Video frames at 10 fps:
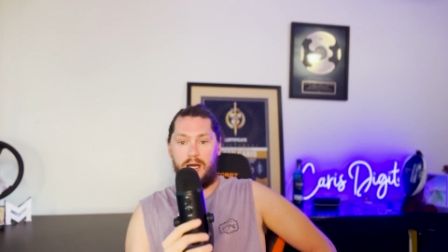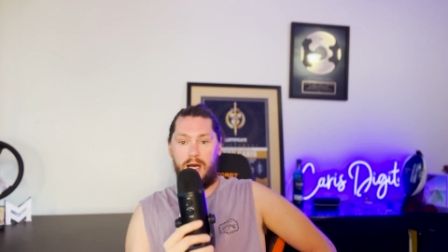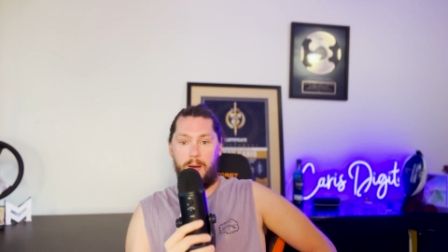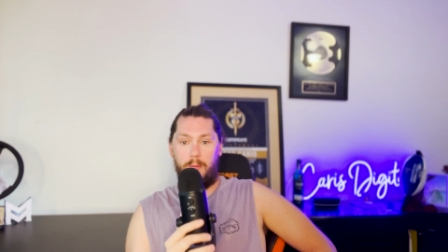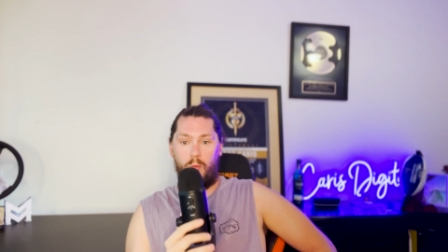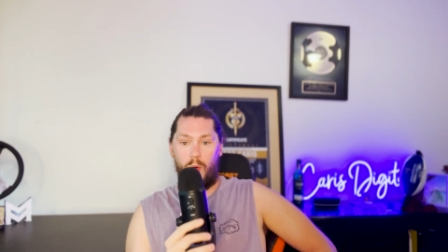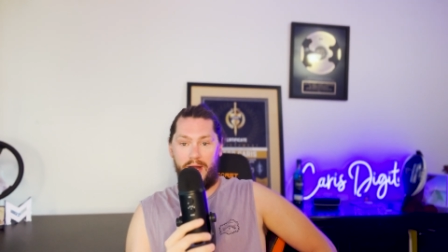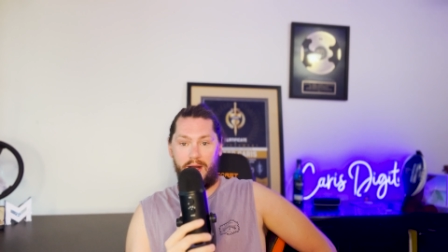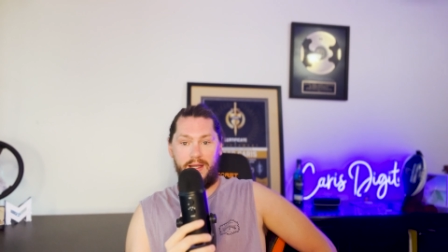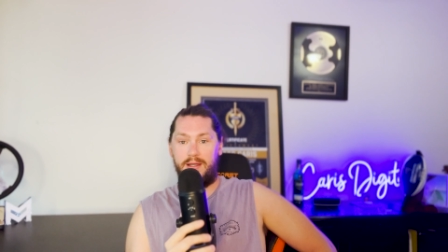um,
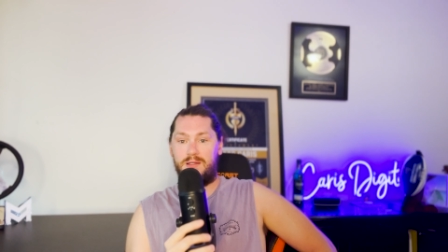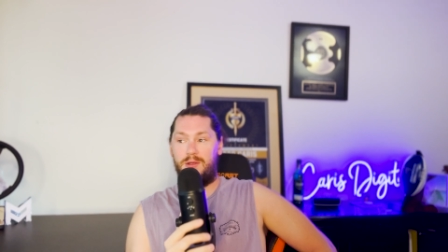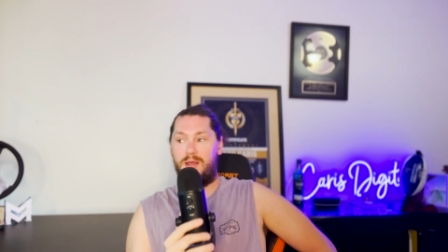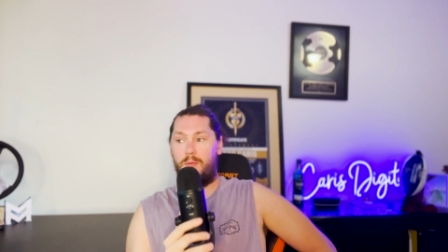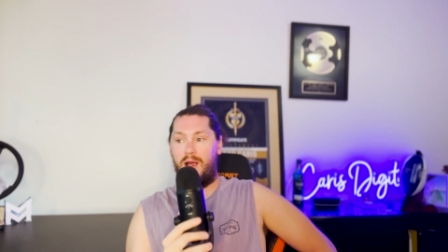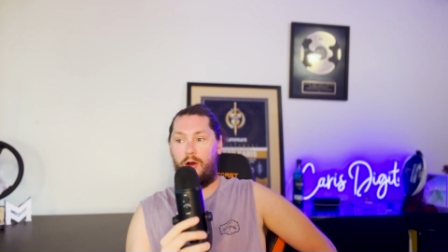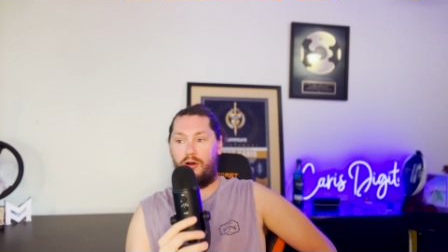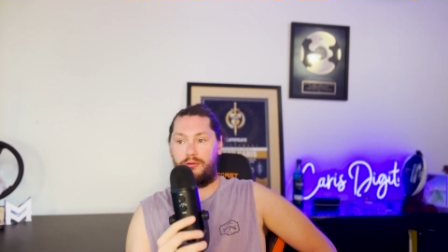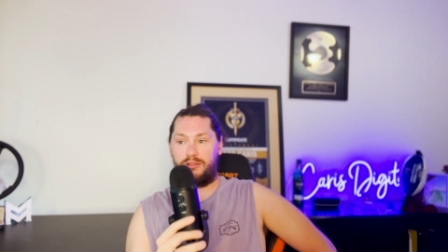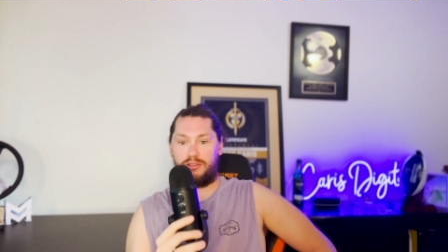when I needed to be in my
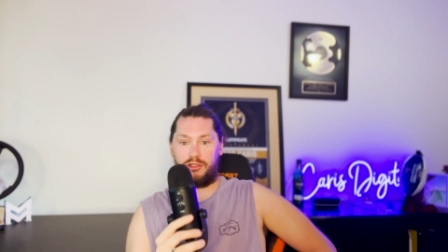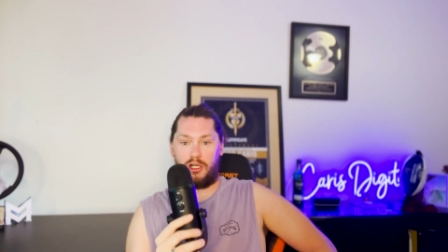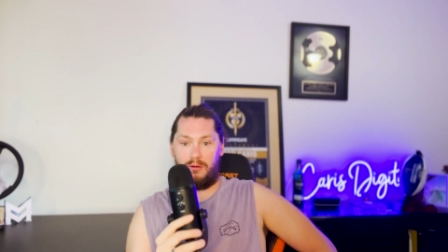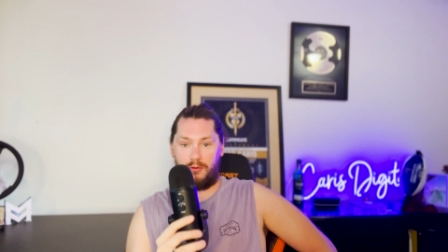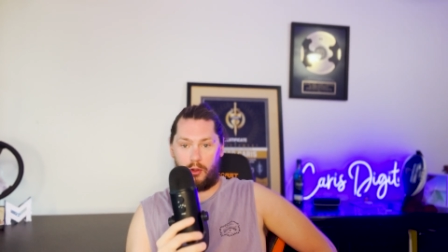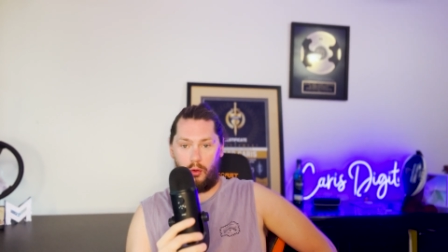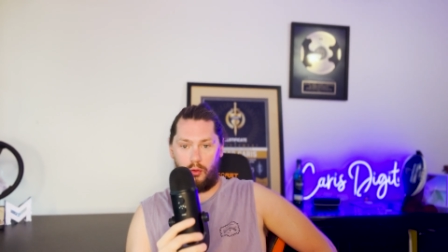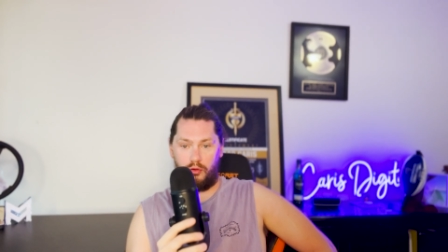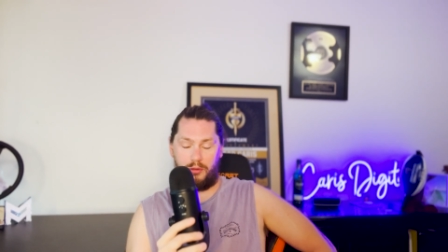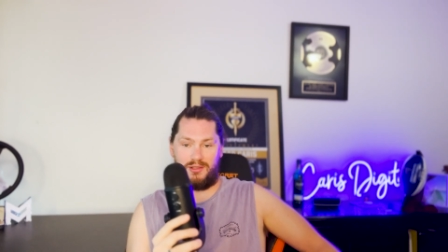office to show up for
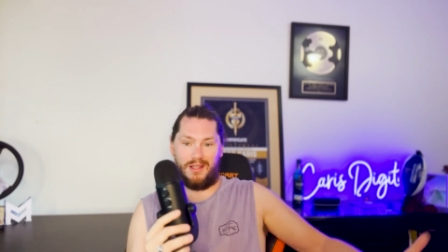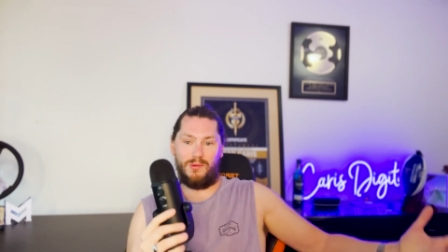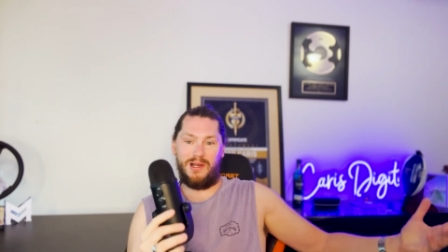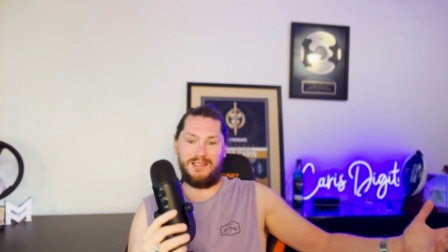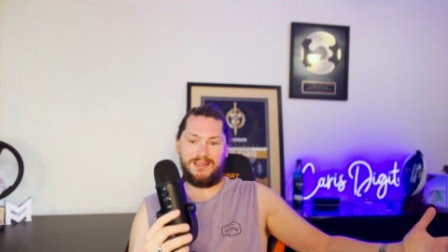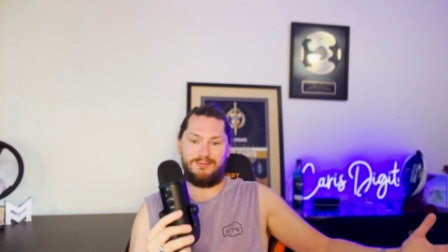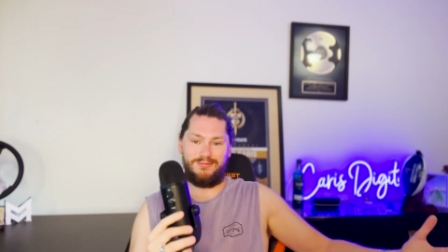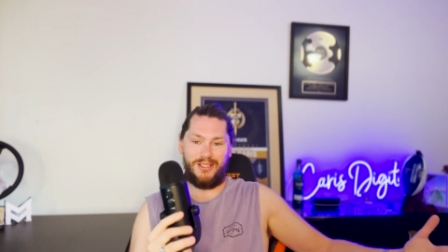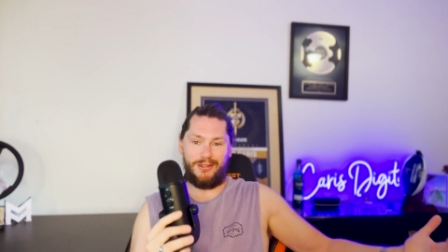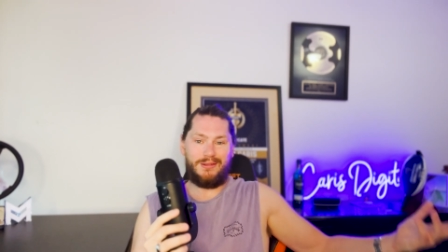calls, because otherwise,
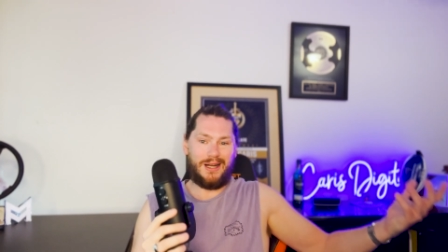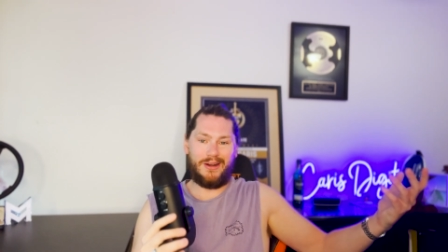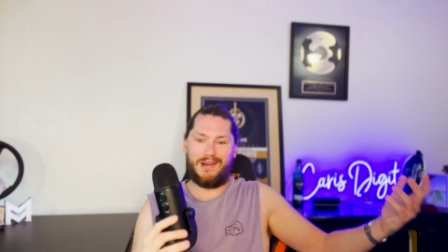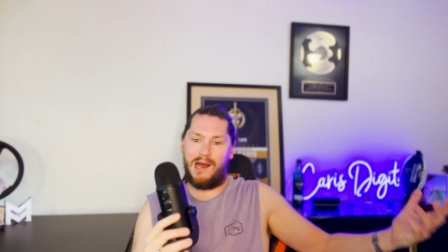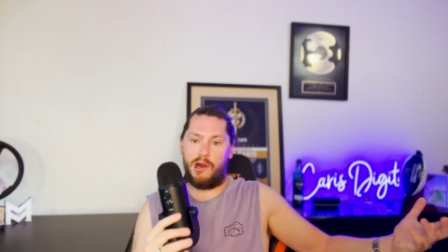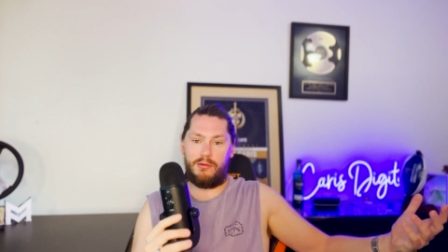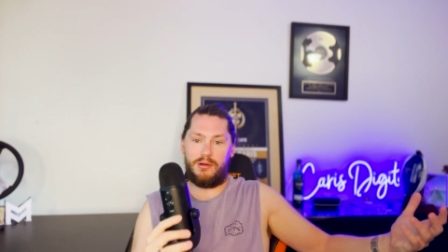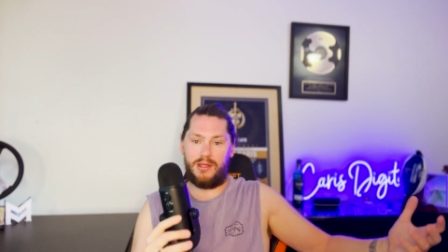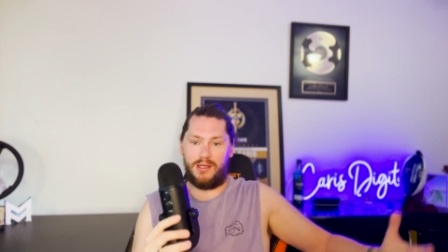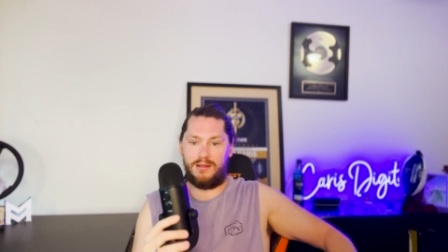you know, I don't I don't
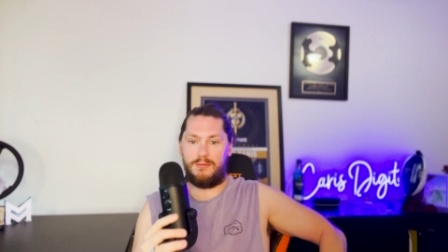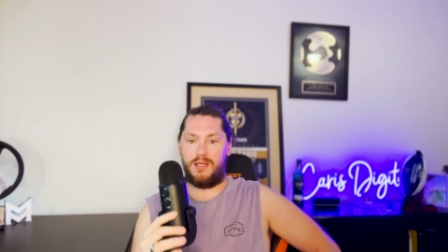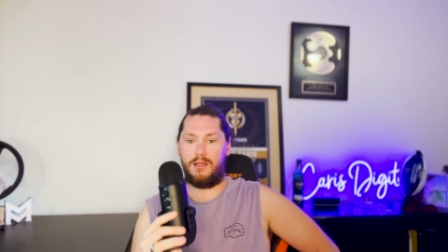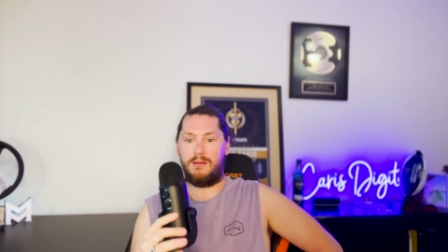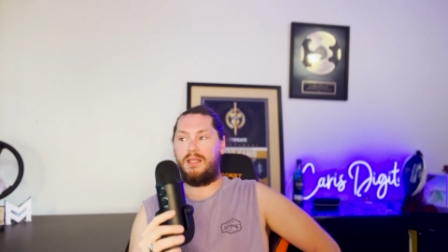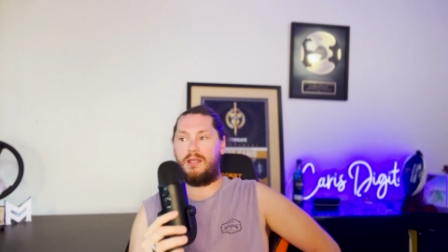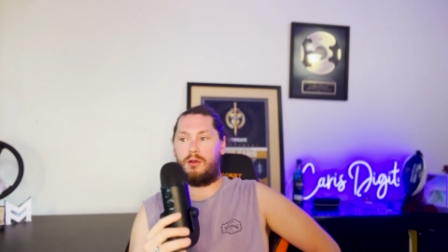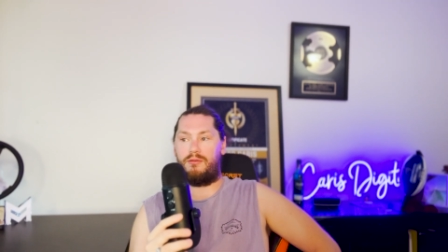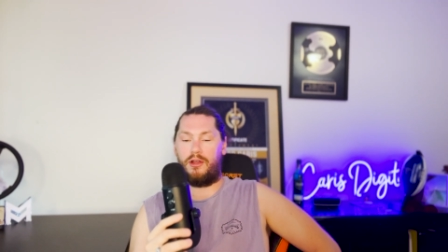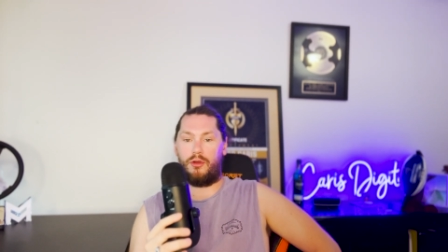really need to be in
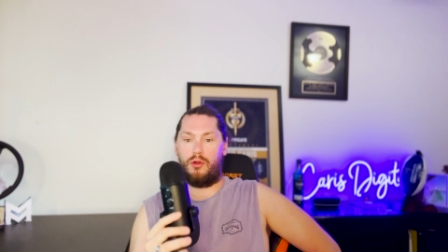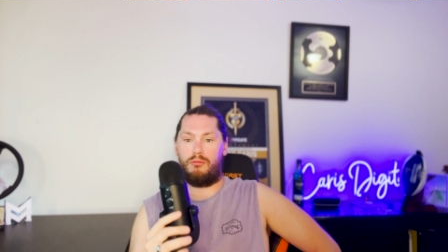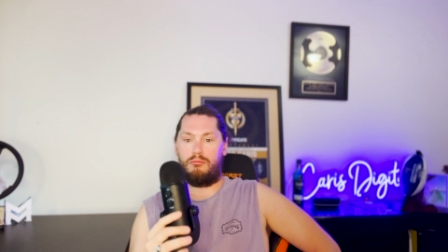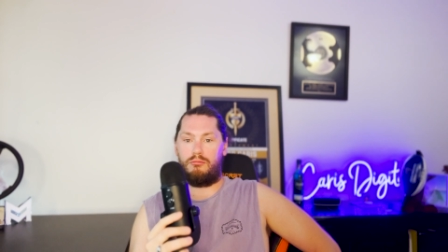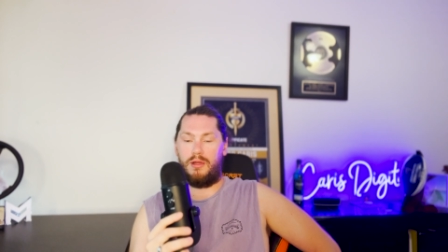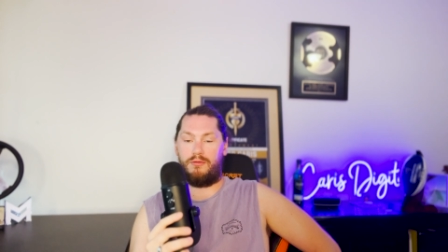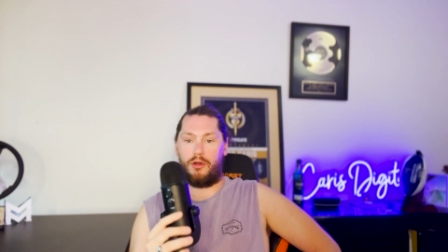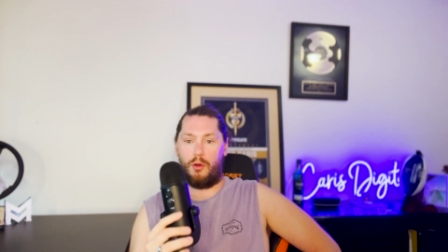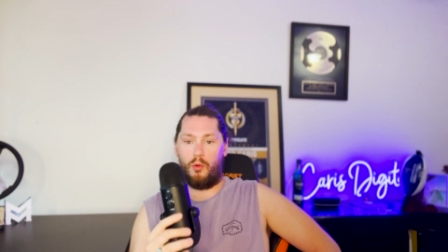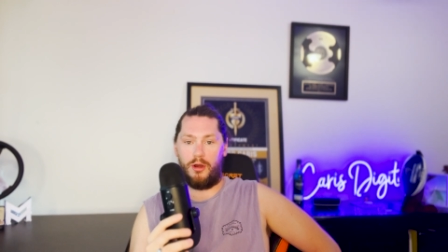here if I don't if I
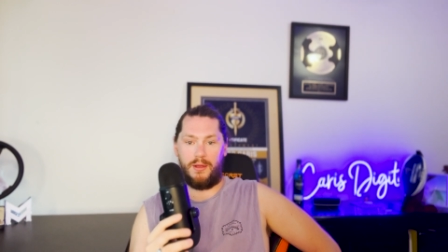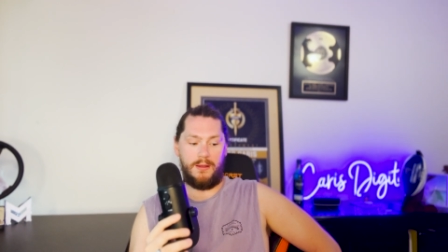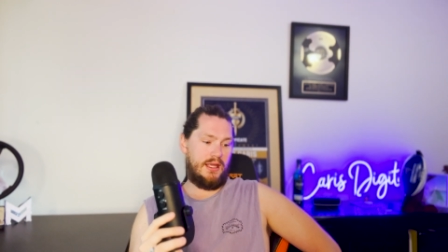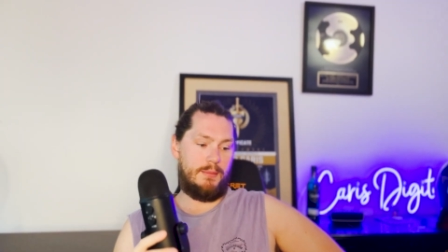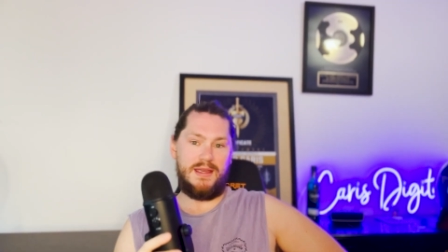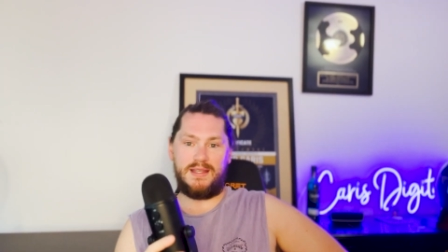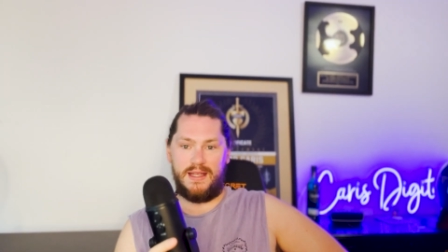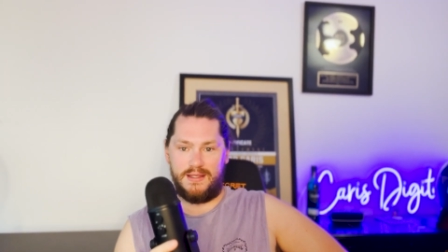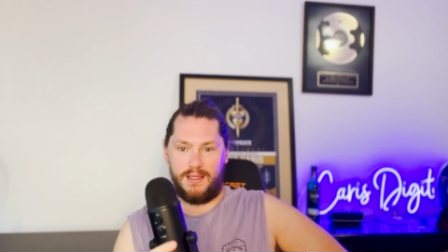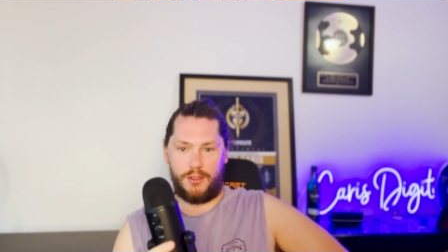don't want to be. It makes it
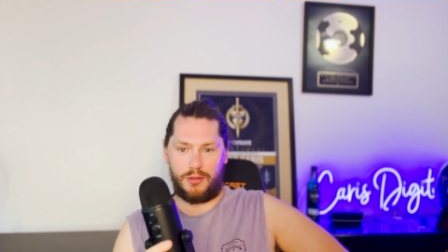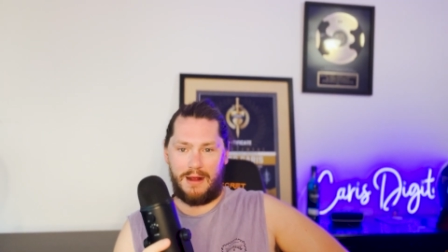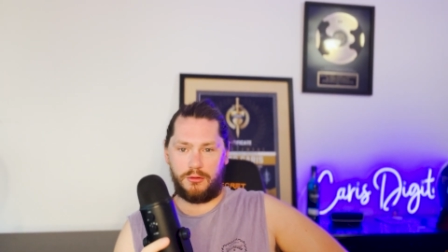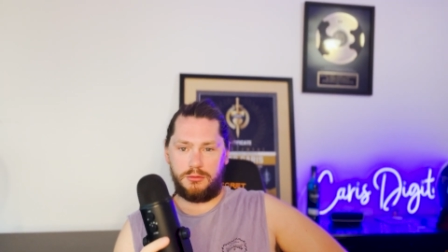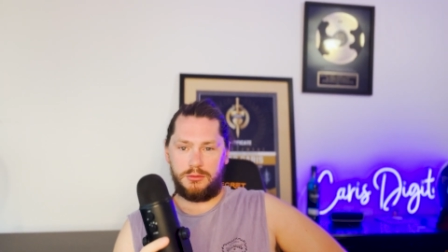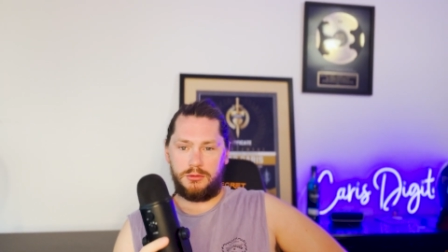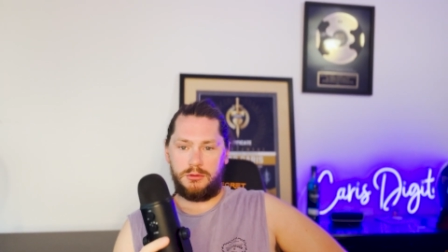easier to travel.